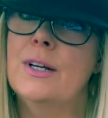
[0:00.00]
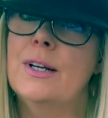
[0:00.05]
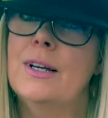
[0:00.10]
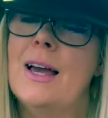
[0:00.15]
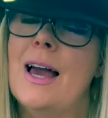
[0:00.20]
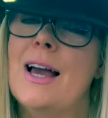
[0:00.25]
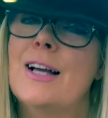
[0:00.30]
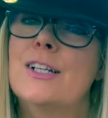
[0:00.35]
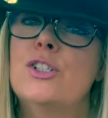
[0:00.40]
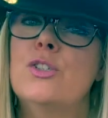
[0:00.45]

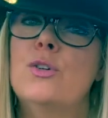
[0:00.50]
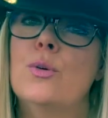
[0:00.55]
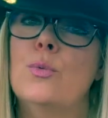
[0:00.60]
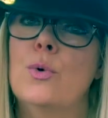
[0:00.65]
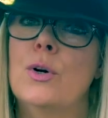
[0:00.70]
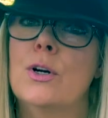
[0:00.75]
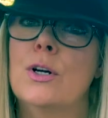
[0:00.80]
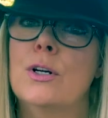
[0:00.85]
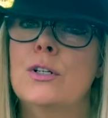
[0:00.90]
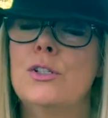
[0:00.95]
extra
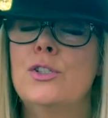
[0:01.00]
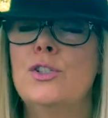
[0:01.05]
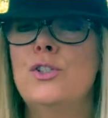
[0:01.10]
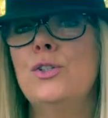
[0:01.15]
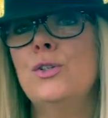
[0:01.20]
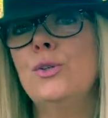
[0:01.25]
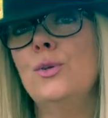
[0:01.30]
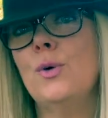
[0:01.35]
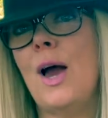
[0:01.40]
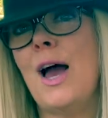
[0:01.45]
work
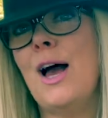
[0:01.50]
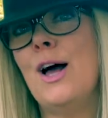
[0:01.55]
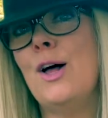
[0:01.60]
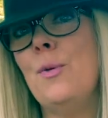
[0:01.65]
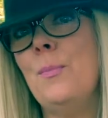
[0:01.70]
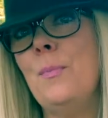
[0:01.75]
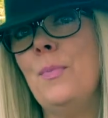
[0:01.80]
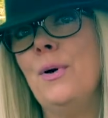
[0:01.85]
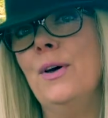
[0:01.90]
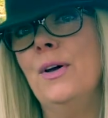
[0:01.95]
to
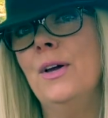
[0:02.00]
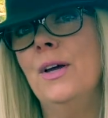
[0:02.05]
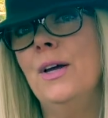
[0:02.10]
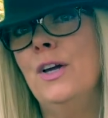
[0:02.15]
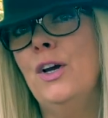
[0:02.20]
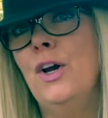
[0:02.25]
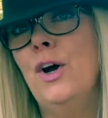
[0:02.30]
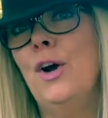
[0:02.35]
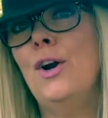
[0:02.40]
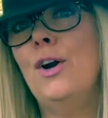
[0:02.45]
help
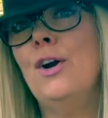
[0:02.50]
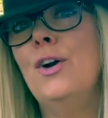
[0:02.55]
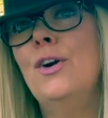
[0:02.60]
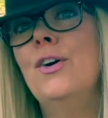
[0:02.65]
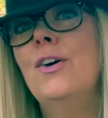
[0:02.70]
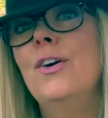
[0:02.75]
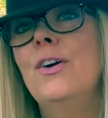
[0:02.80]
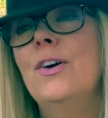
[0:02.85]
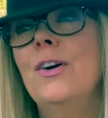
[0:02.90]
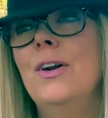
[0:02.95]

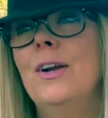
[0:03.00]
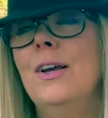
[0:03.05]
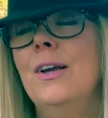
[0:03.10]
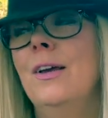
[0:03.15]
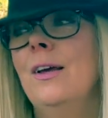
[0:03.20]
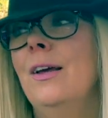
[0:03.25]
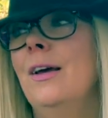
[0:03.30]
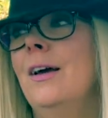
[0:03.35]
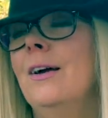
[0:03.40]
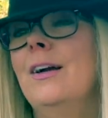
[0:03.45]
her
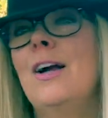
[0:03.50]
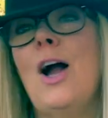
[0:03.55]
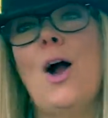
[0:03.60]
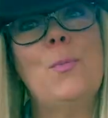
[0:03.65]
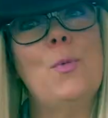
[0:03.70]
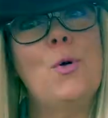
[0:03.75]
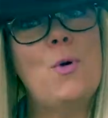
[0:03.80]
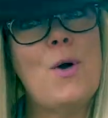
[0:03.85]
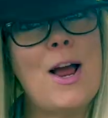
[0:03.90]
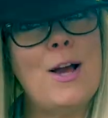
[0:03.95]

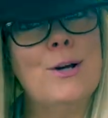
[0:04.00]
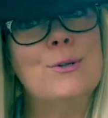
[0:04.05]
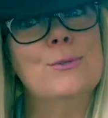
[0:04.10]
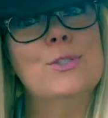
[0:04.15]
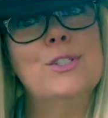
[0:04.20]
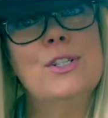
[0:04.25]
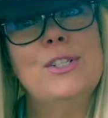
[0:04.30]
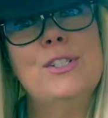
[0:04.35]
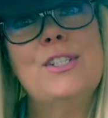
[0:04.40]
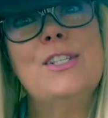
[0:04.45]
come
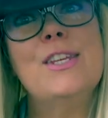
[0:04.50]
around to